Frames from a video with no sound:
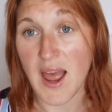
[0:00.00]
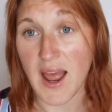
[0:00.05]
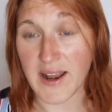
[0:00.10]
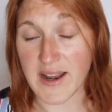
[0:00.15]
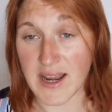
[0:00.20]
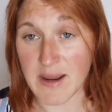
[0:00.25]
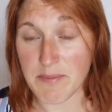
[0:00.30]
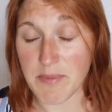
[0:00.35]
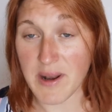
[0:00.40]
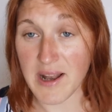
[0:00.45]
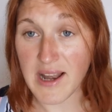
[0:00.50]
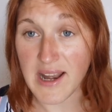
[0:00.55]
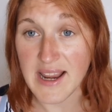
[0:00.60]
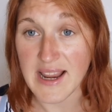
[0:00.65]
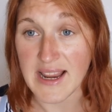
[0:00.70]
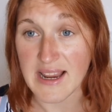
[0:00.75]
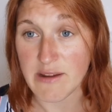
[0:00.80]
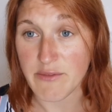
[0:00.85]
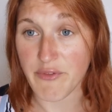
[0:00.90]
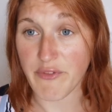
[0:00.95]
And they
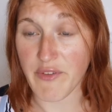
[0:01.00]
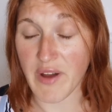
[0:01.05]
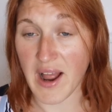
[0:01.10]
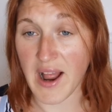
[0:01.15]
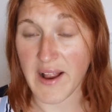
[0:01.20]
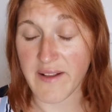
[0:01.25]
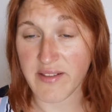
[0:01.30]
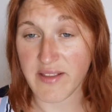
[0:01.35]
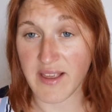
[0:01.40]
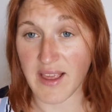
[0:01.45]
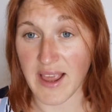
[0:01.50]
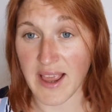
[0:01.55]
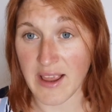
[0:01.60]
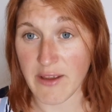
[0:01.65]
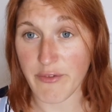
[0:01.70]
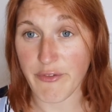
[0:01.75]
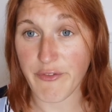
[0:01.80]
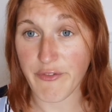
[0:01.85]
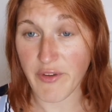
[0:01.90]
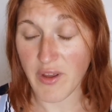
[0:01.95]
believed that
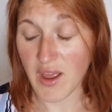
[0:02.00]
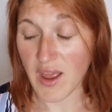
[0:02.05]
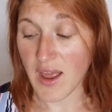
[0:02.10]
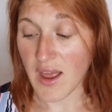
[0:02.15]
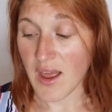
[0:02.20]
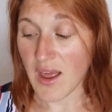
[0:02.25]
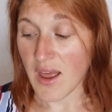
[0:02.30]
if